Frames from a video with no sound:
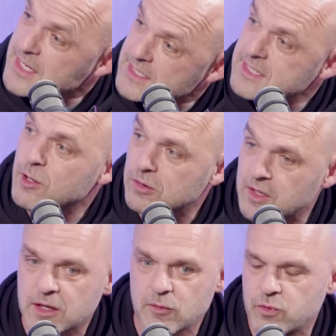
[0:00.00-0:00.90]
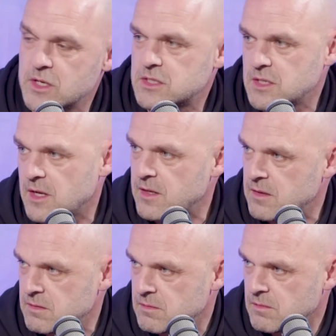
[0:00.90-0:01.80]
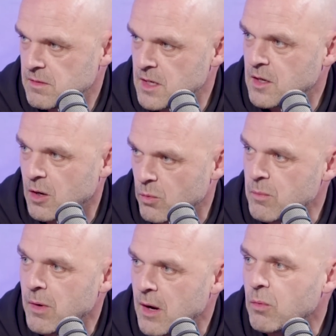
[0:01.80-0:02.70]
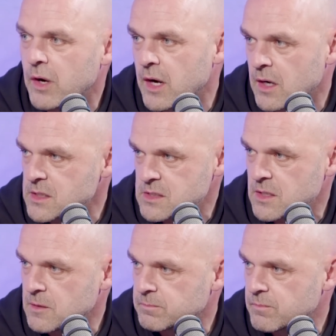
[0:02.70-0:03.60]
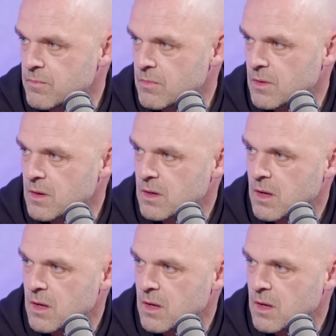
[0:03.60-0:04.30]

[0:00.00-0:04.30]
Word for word: still think if we'd have signed Nico, we might have won it that next year. Jeez, that's how